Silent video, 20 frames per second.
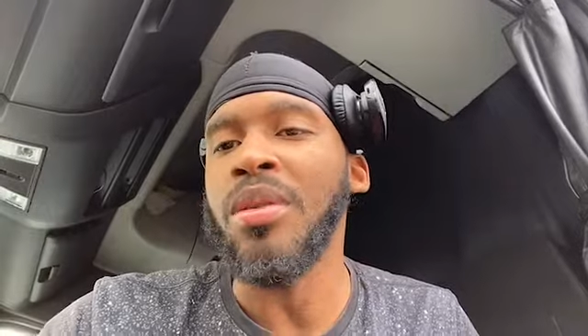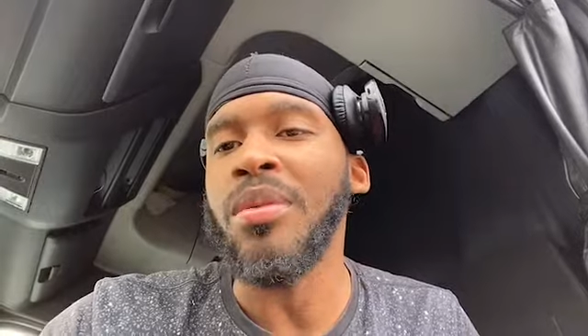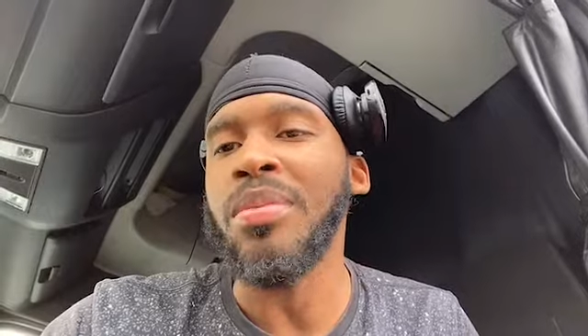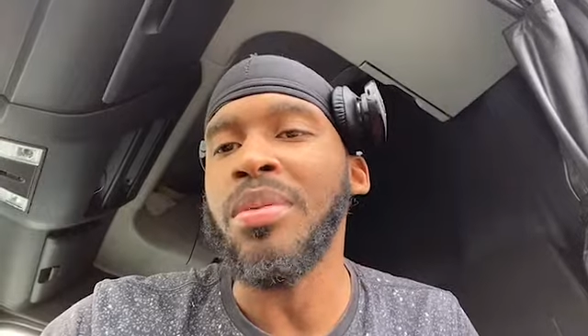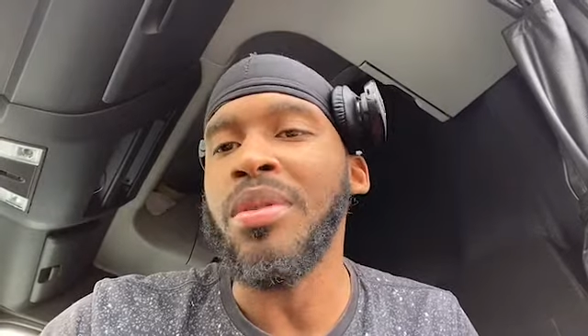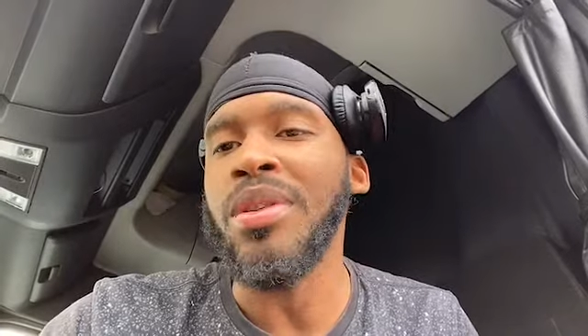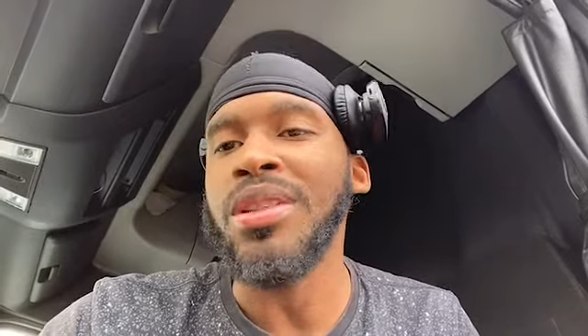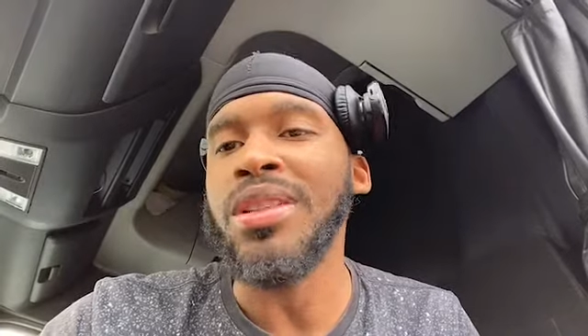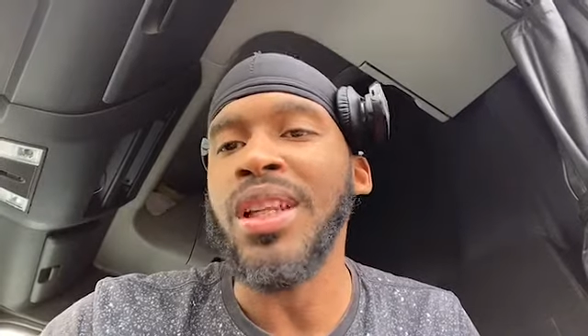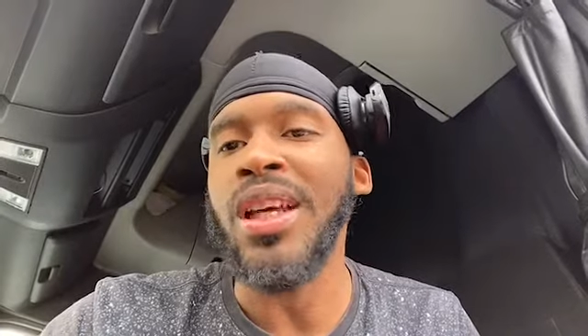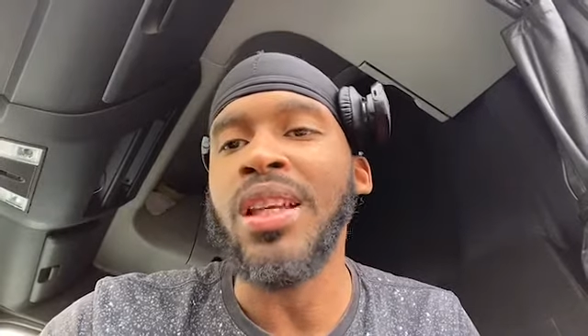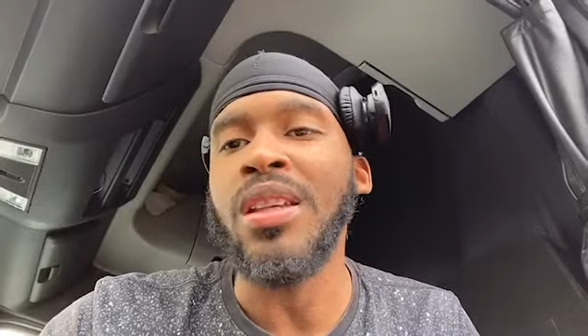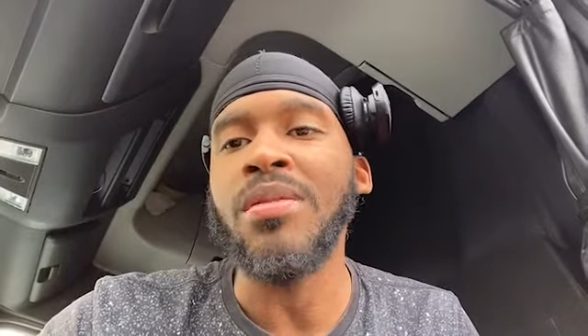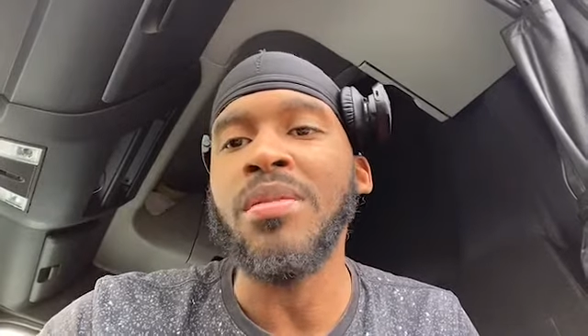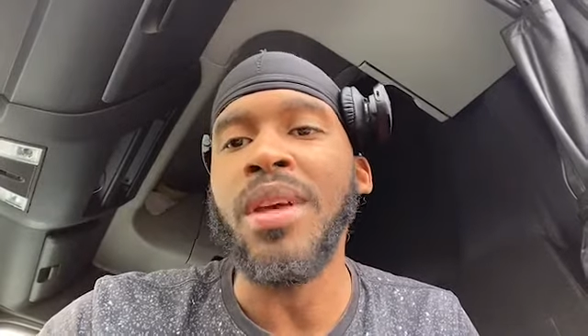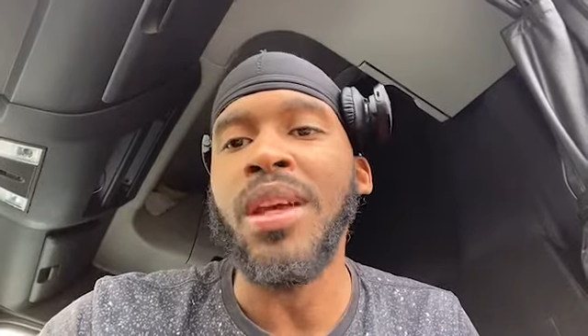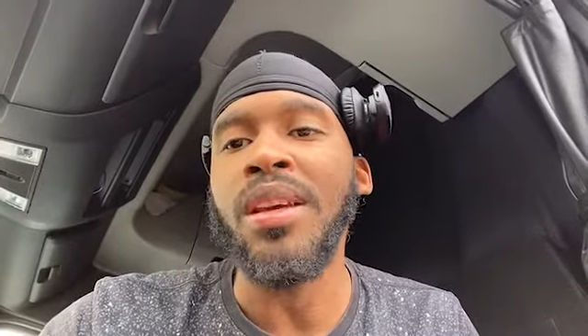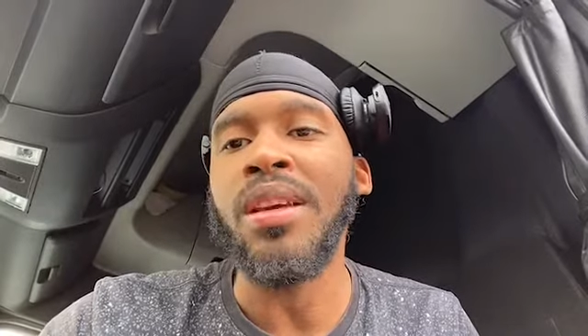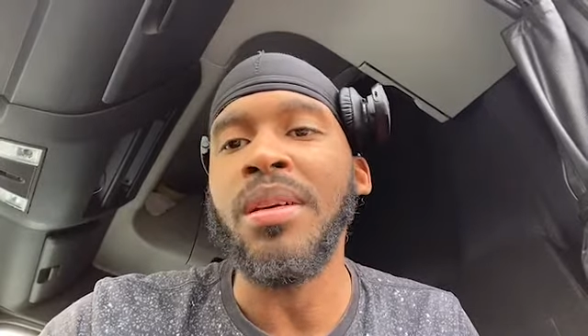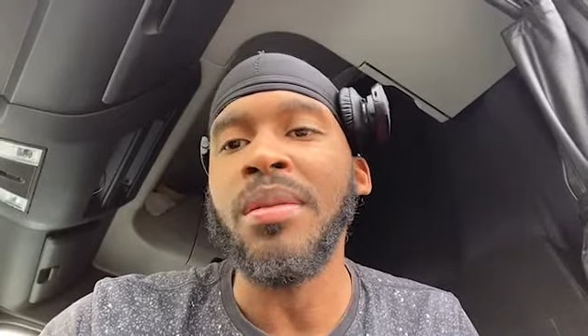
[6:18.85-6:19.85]
ports, like, you
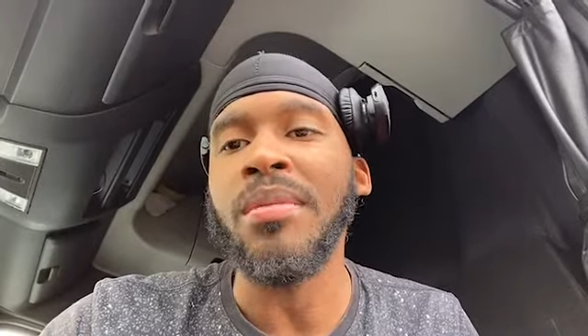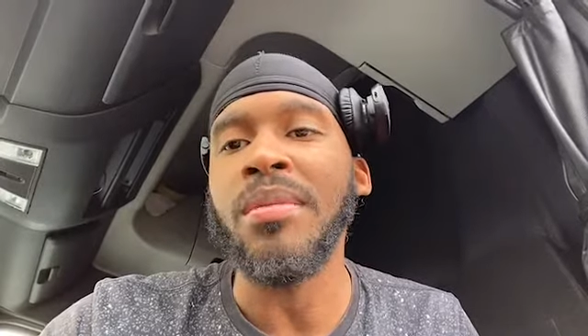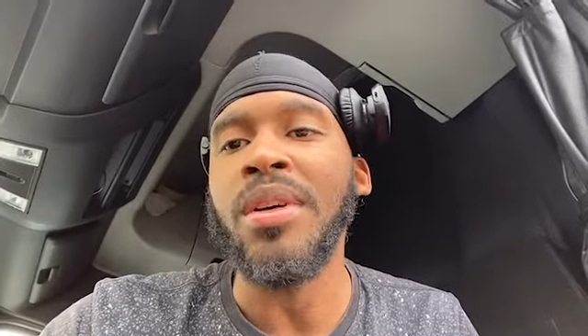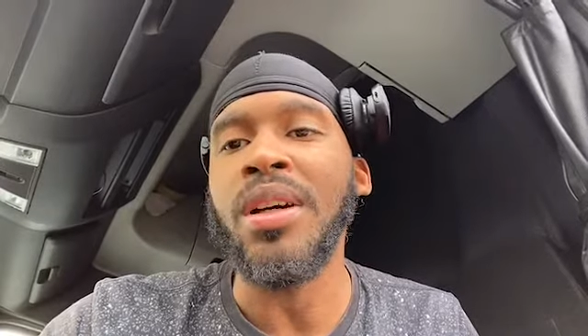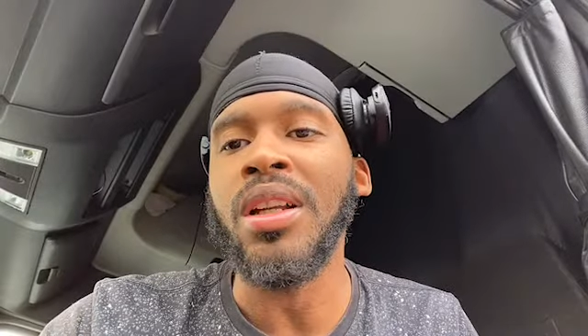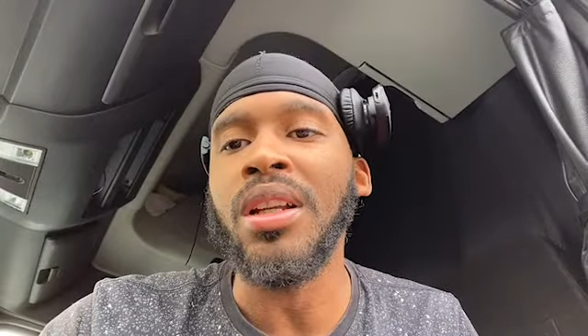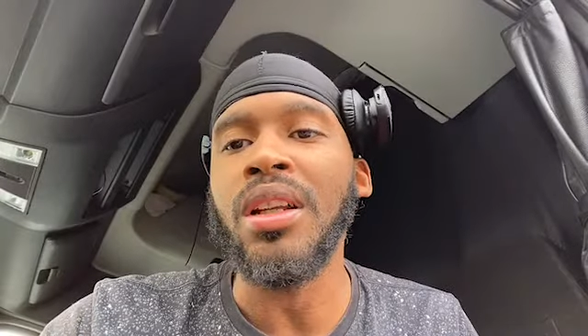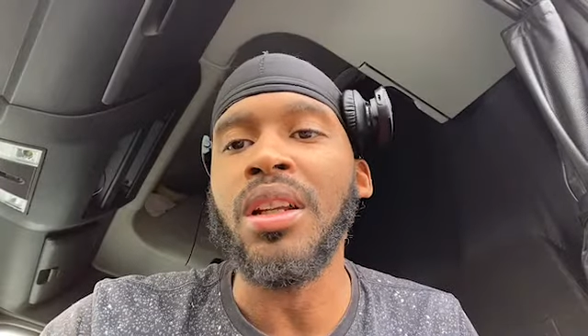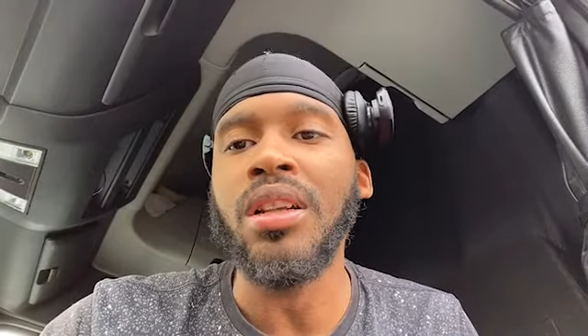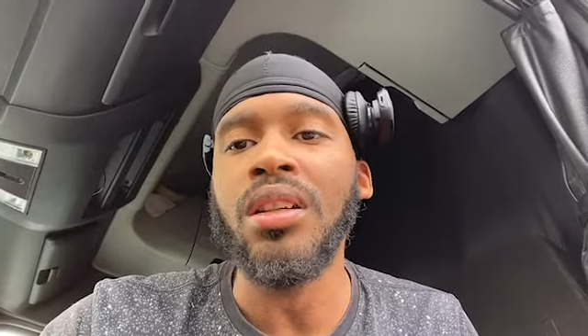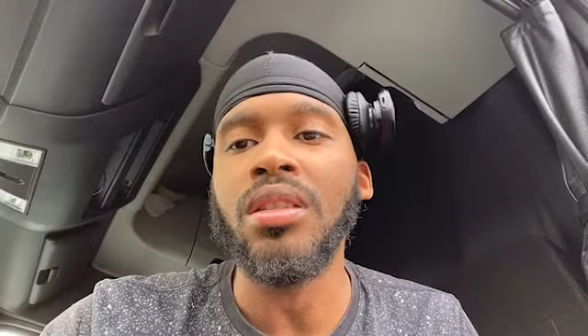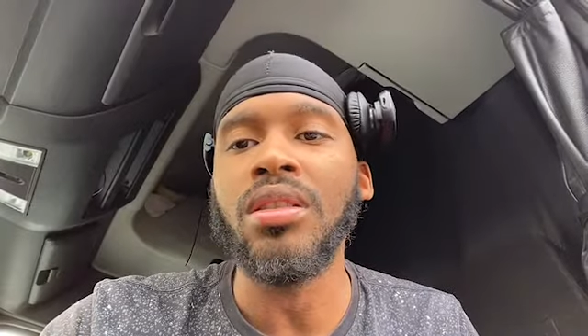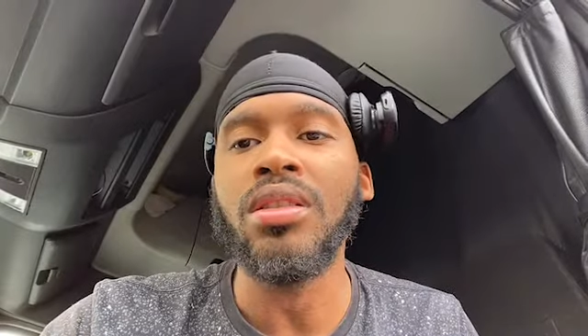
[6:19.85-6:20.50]
make good money,